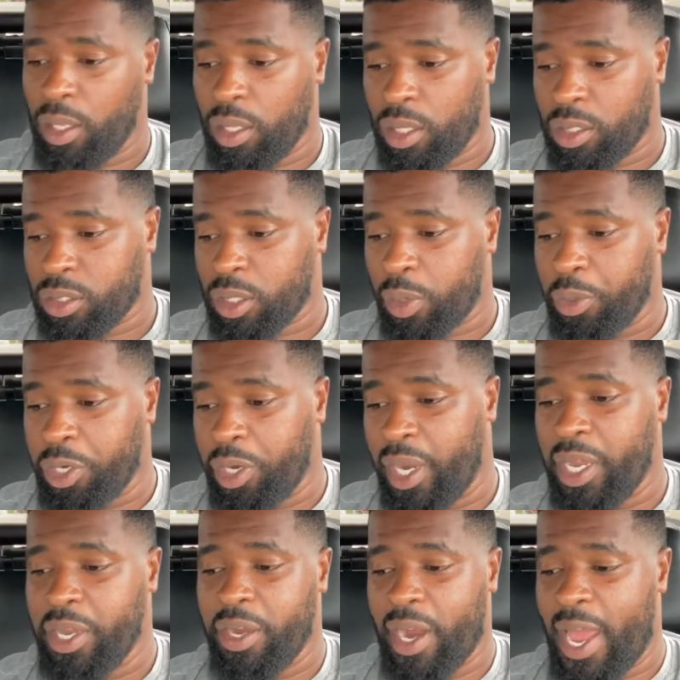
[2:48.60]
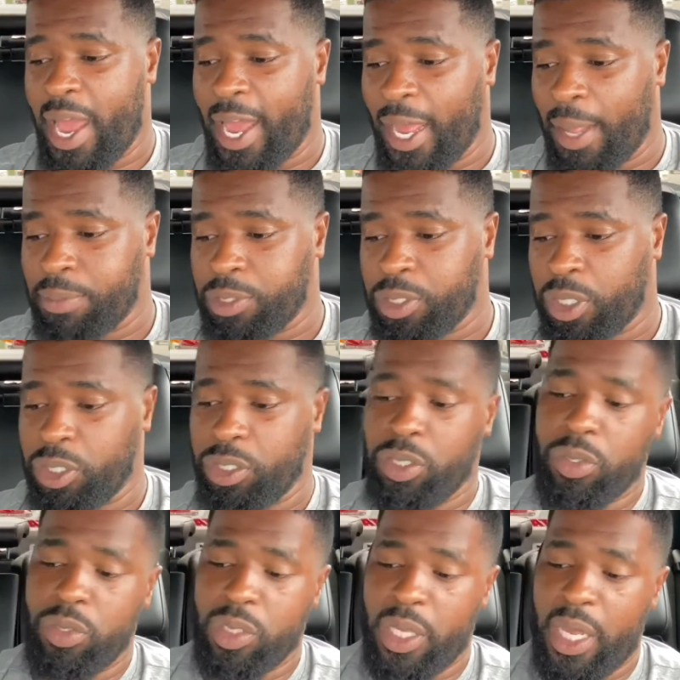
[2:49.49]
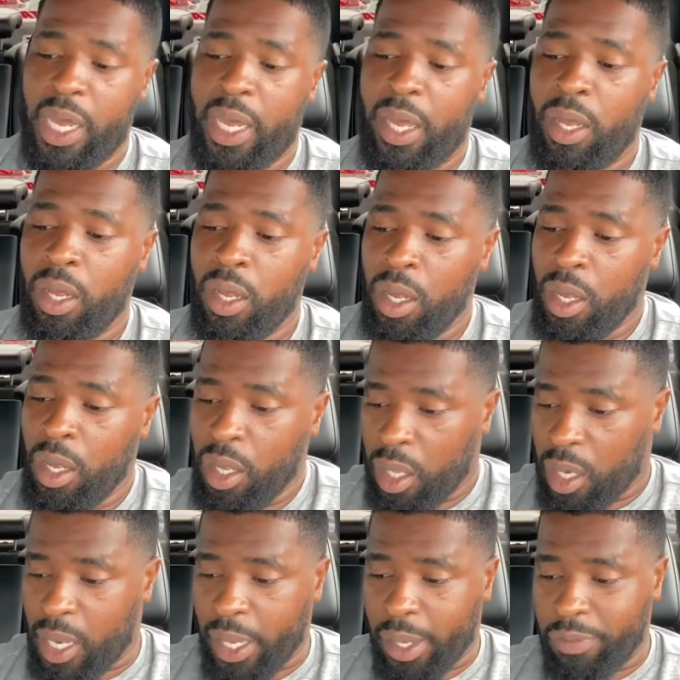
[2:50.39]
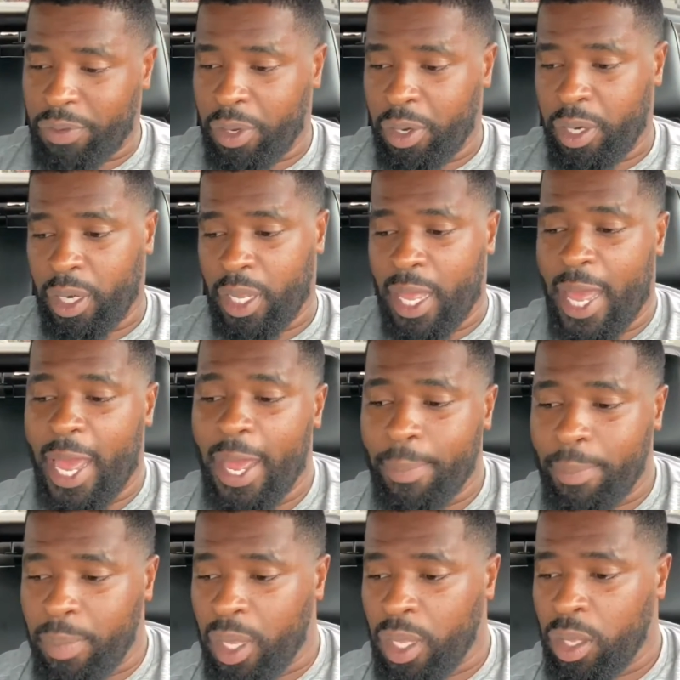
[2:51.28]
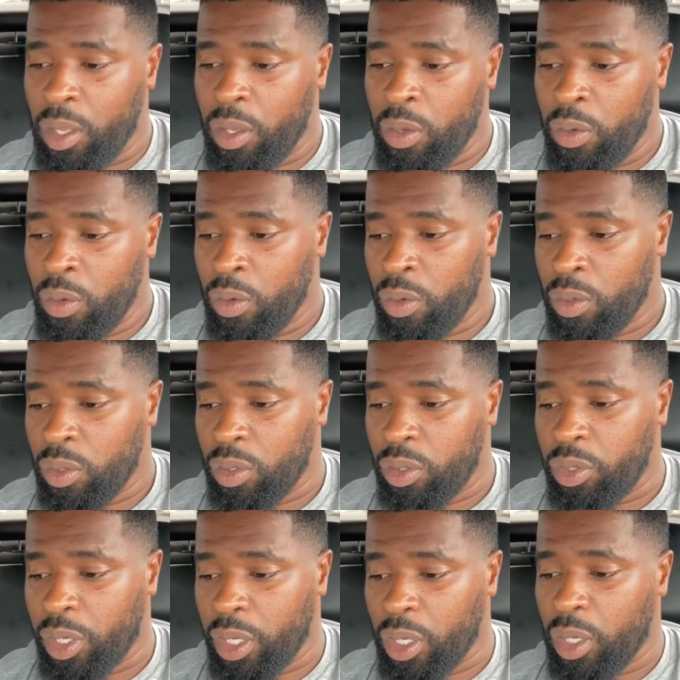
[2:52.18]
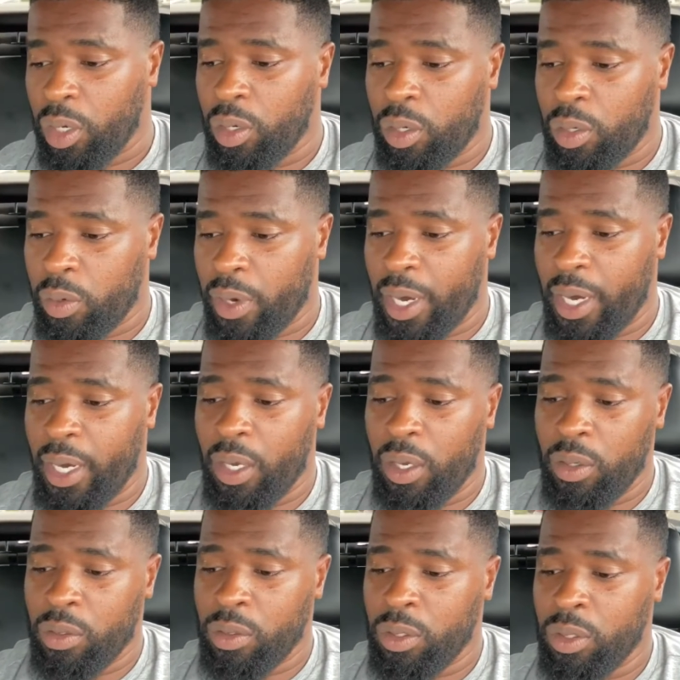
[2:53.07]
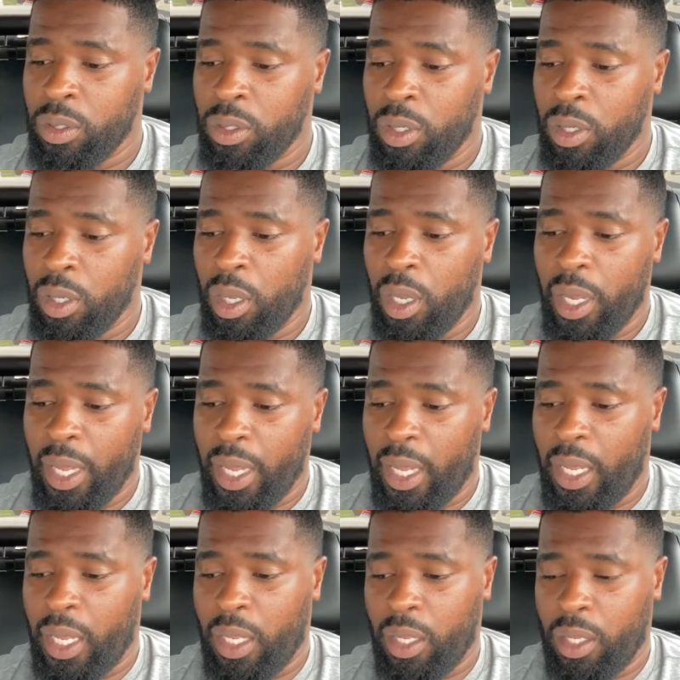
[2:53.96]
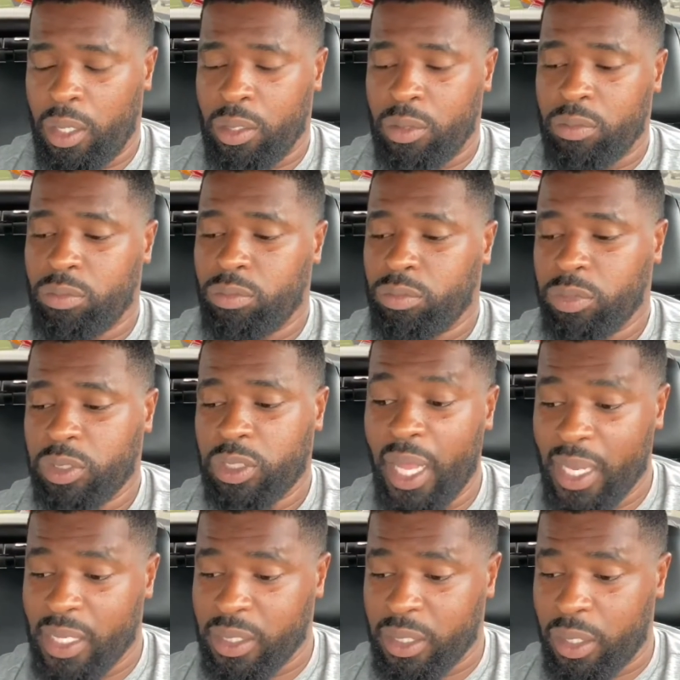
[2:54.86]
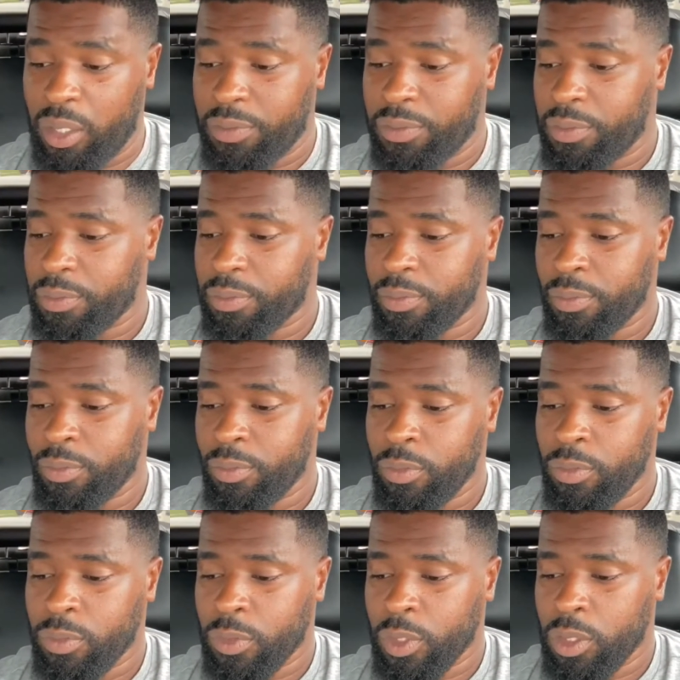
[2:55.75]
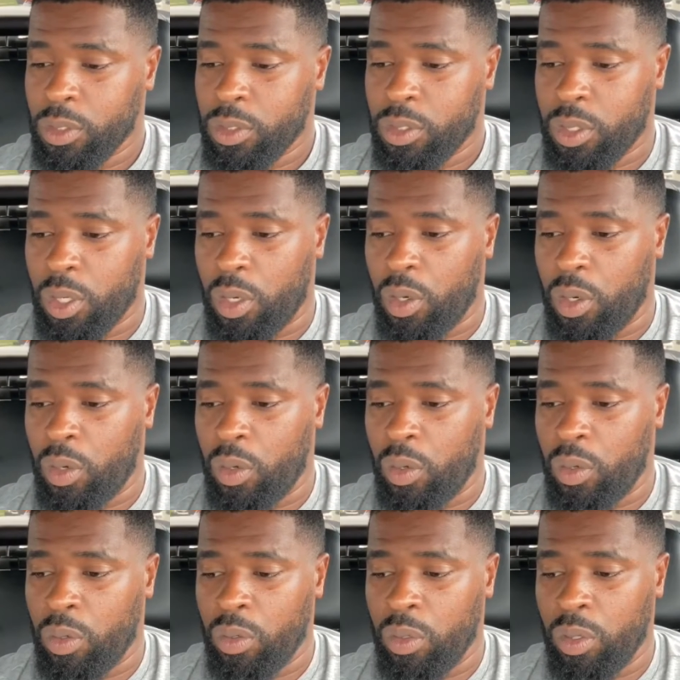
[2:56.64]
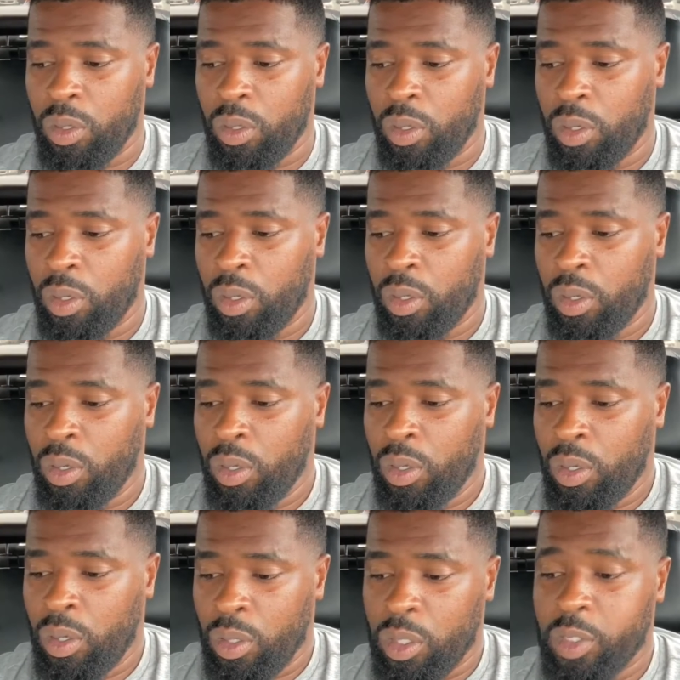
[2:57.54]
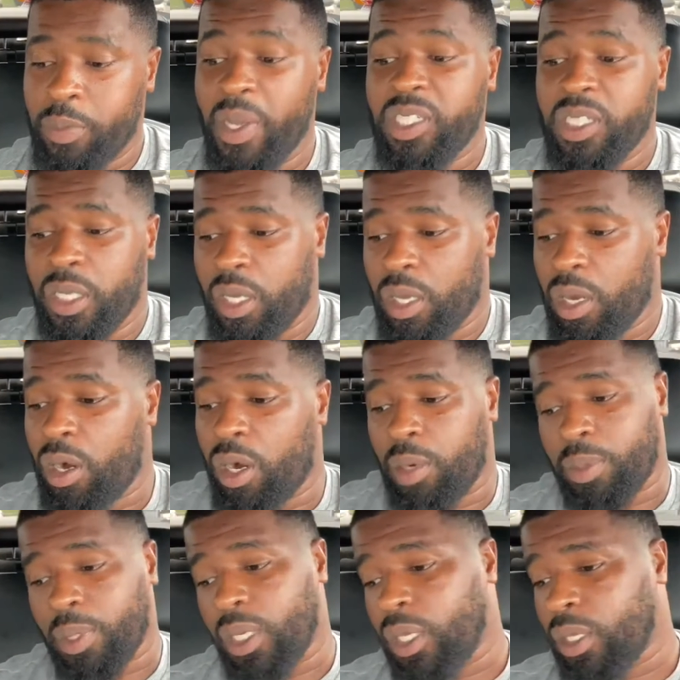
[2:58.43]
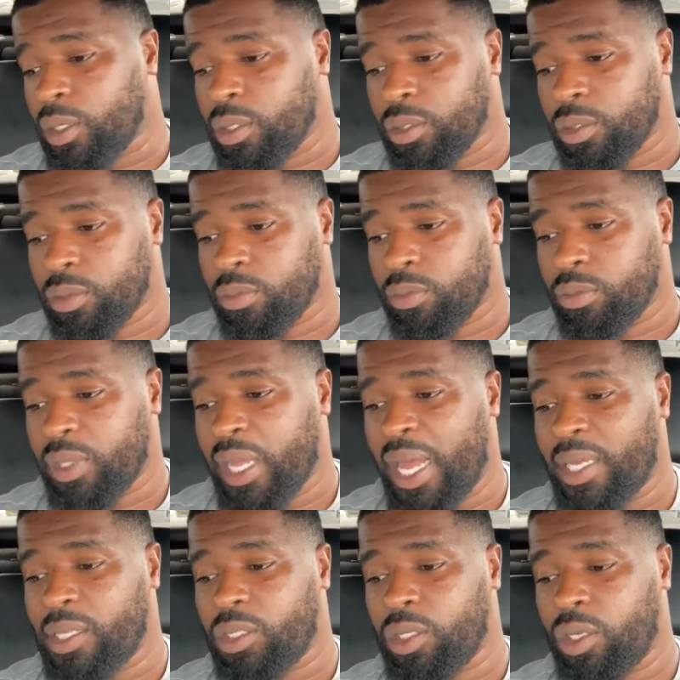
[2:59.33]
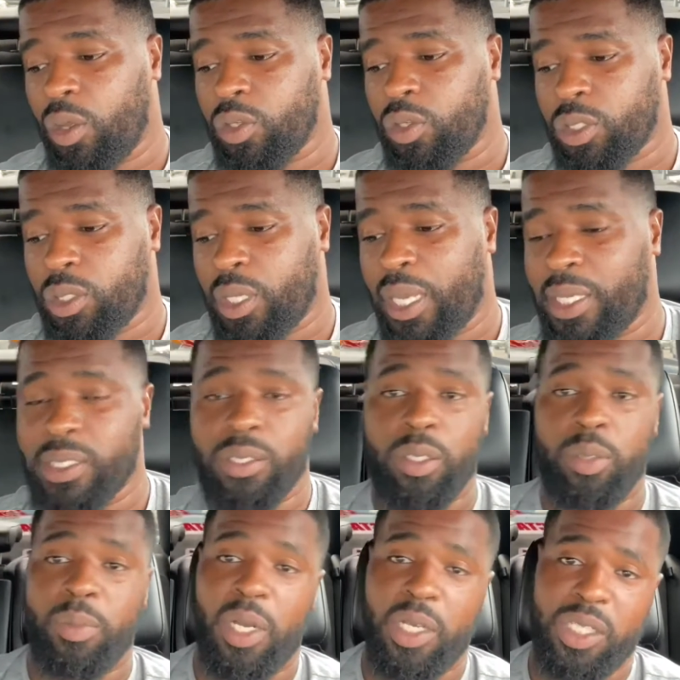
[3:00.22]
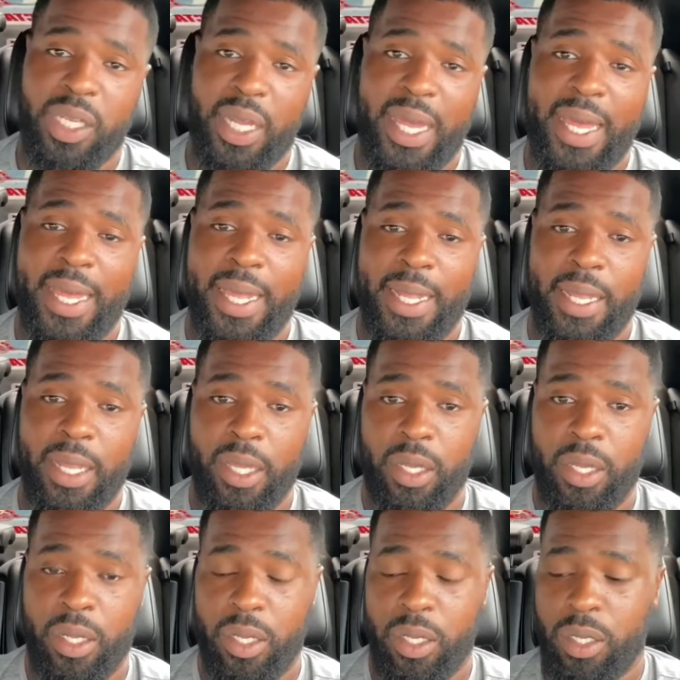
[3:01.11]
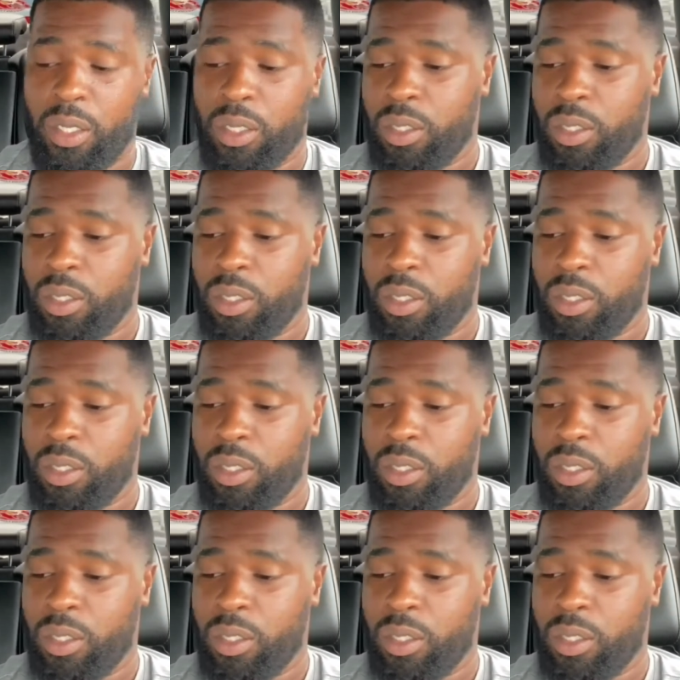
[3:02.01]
so when you're in your apps, you can use that. Like if you're in the app menu, you can go around and select stuff. So especially in CarPlay, not so much in the